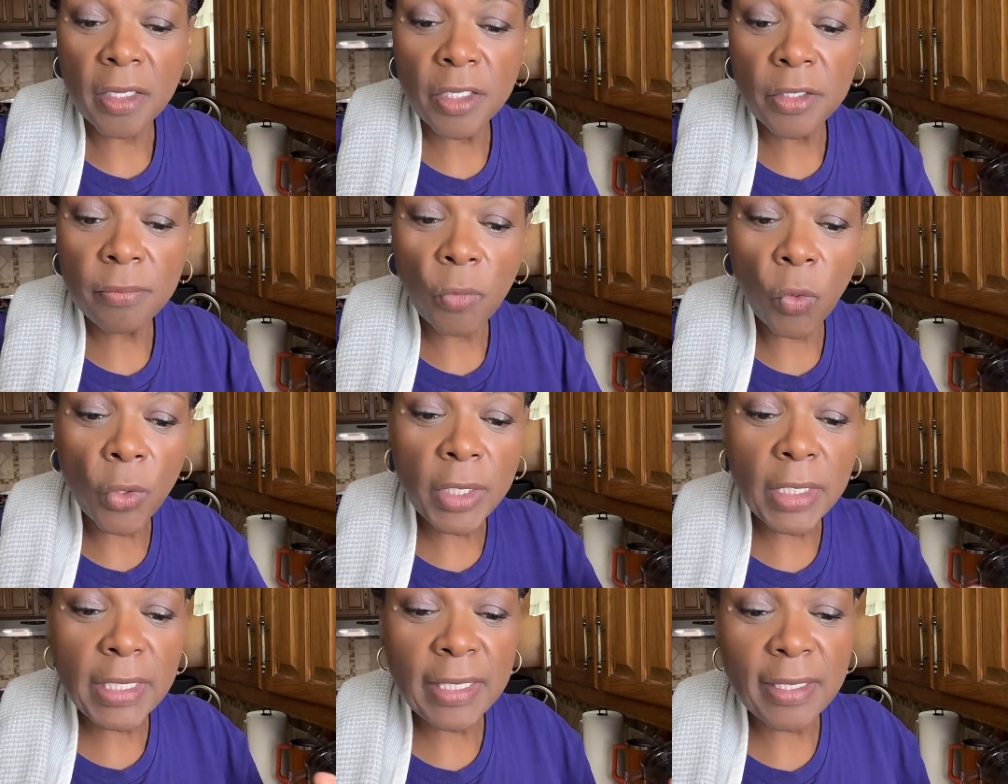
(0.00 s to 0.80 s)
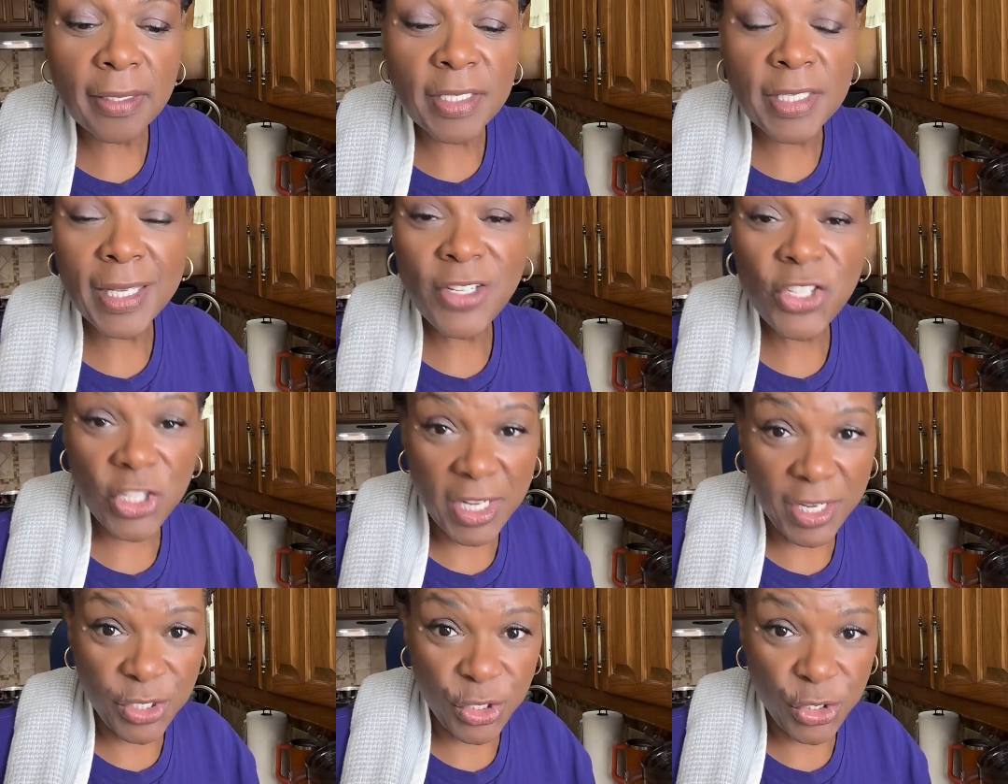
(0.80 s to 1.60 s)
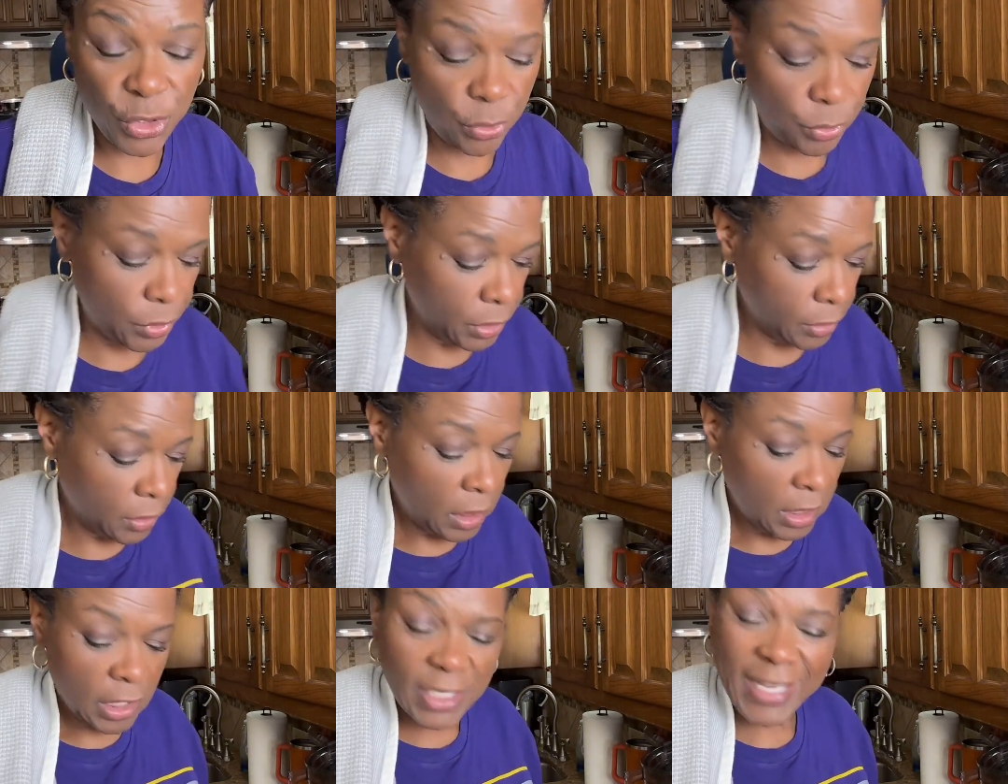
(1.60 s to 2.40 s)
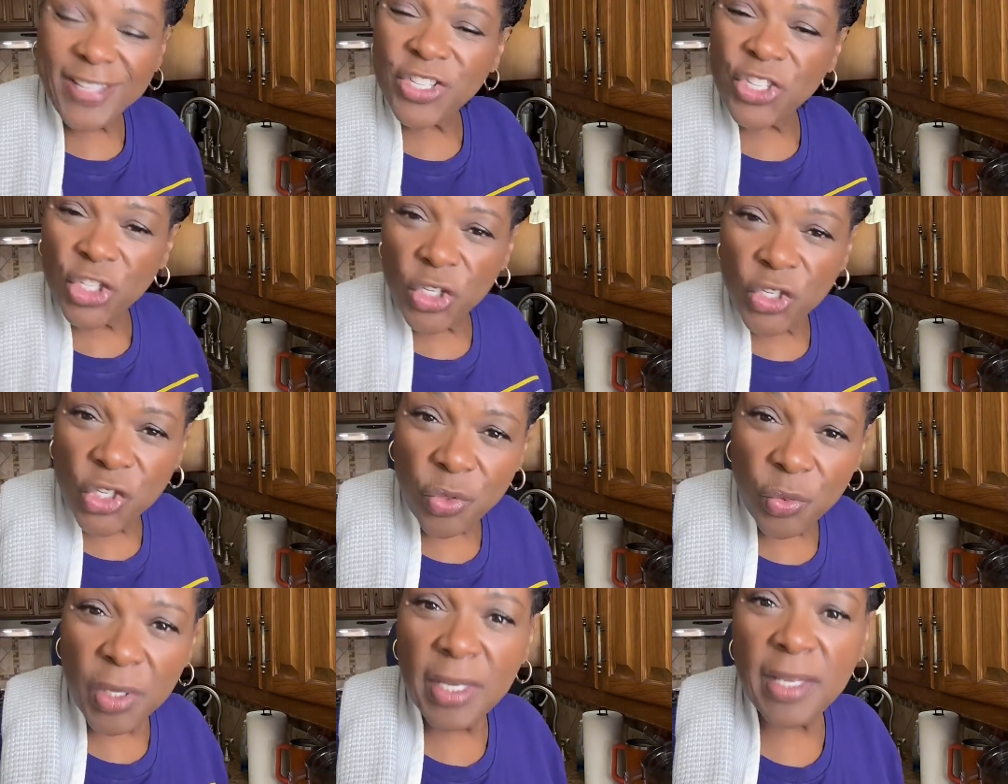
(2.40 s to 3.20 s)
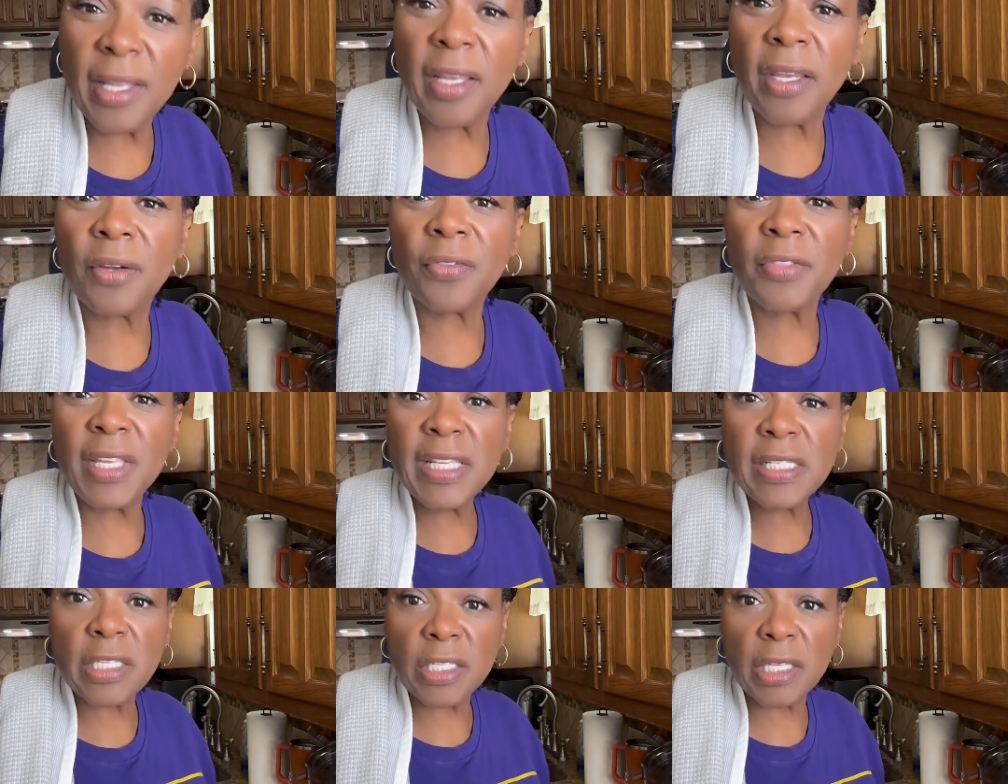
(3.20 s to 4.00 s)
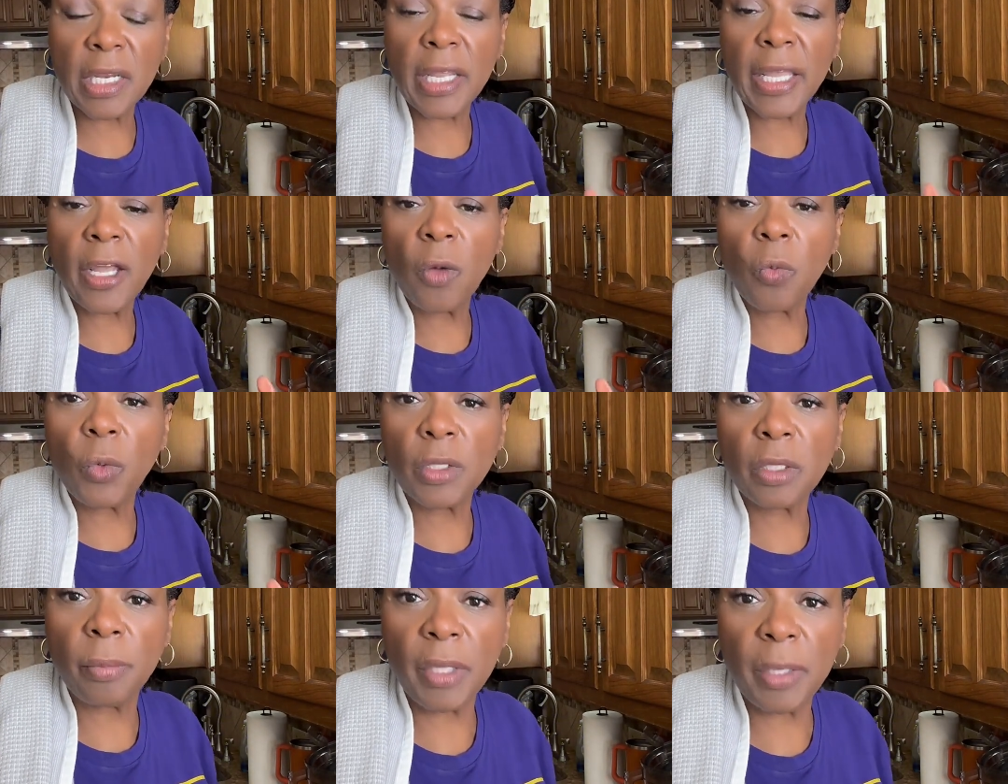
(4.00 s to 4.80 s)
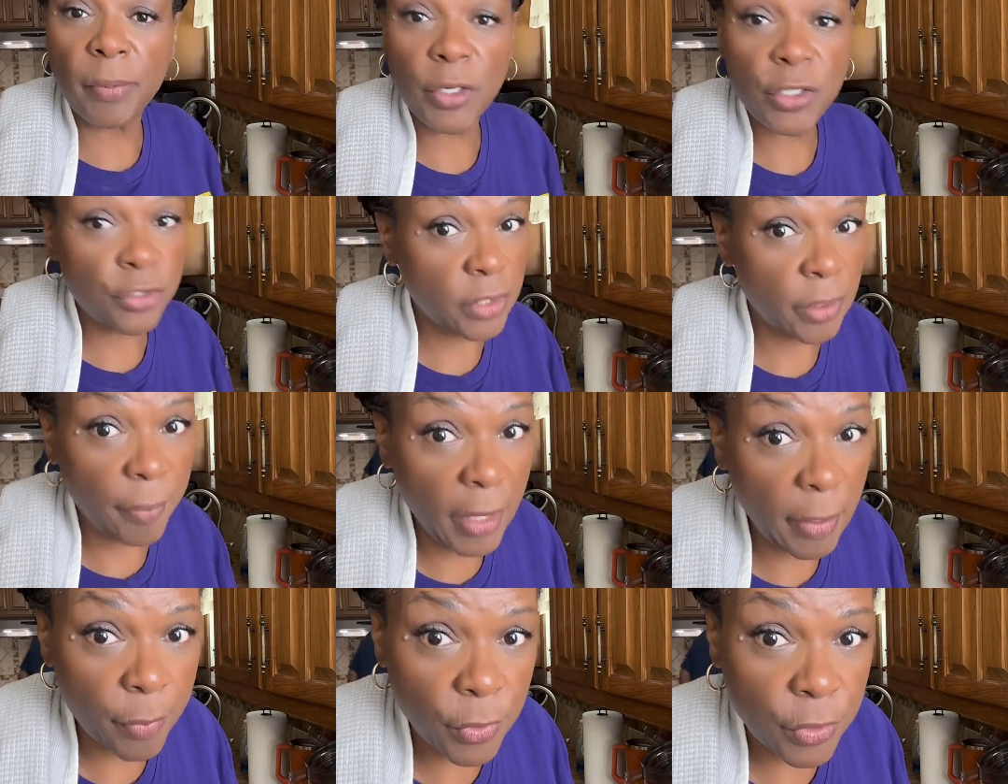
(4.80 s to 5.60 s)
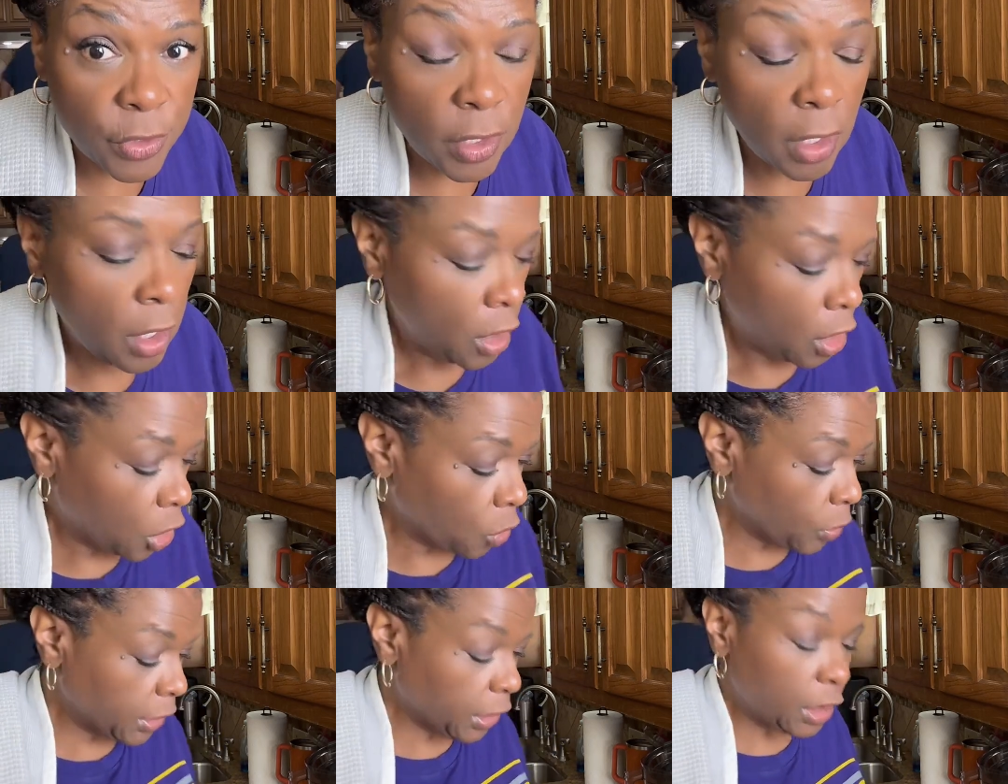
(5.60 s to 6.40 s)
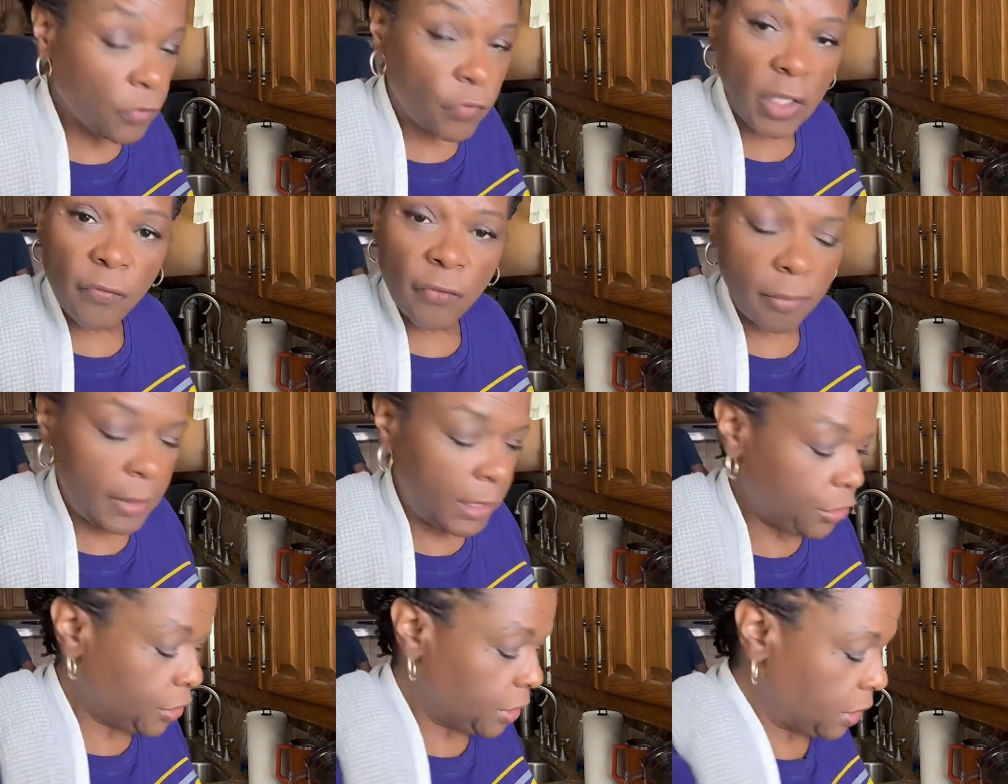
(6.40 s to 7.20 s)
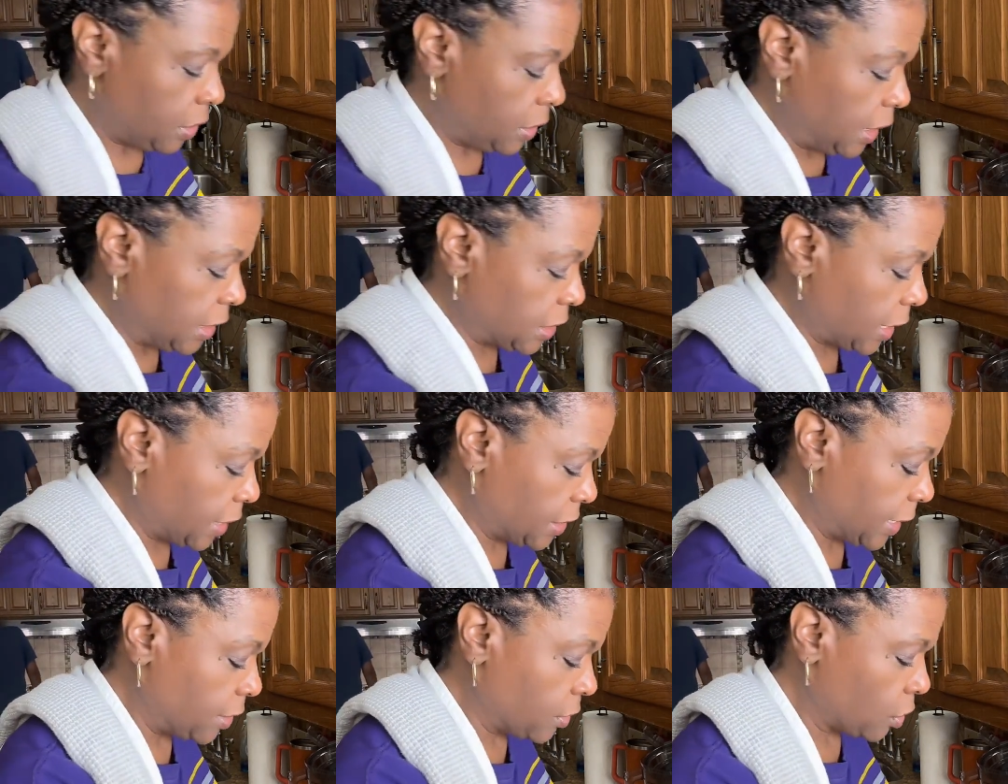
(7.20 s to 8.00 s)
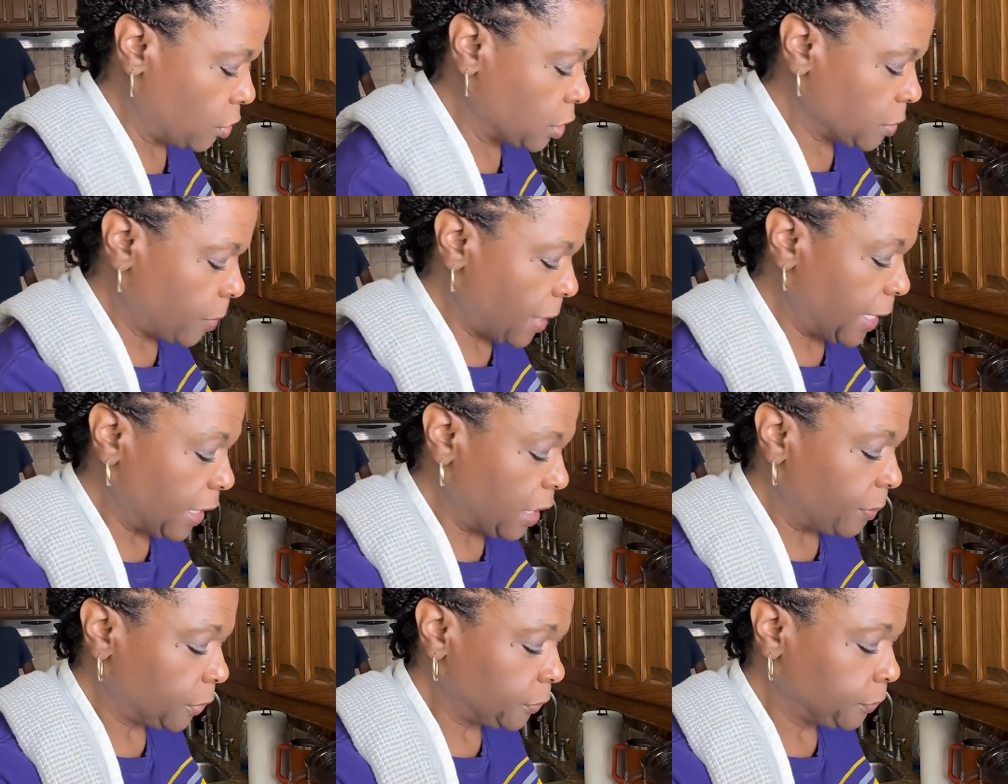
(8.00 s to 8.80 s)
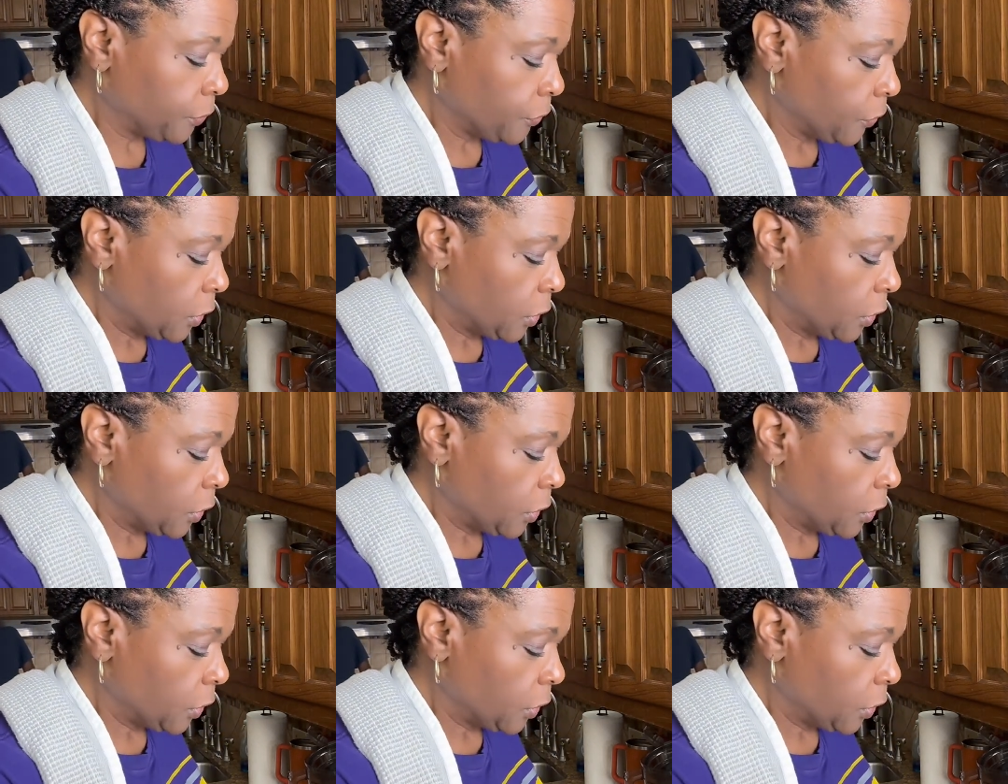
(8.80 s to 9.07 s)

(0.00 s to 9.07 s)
Good Morning Sunshine Juice, because it has ginger in there, things that's going to help with the blood pressure. The peppers are really good for inflammation and things like that, and of course pineapple.